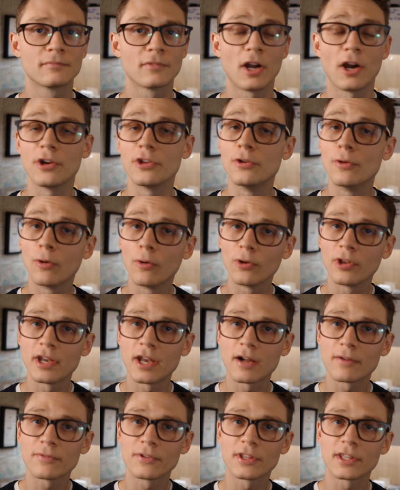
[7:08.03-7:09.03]
Are you holding
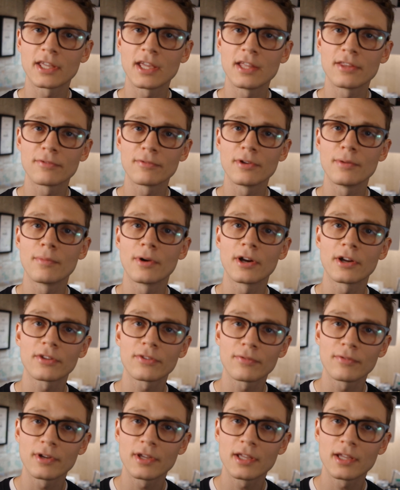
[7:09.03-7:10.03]
out for the K-3 Mark
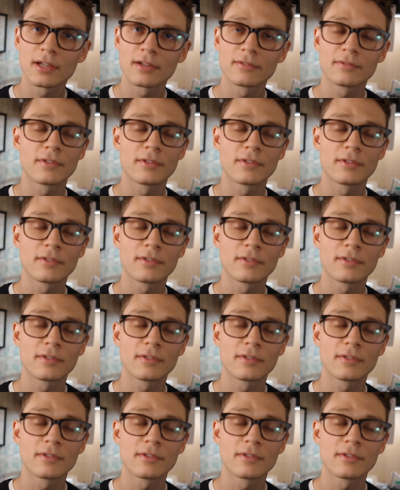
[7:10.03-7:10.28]
III?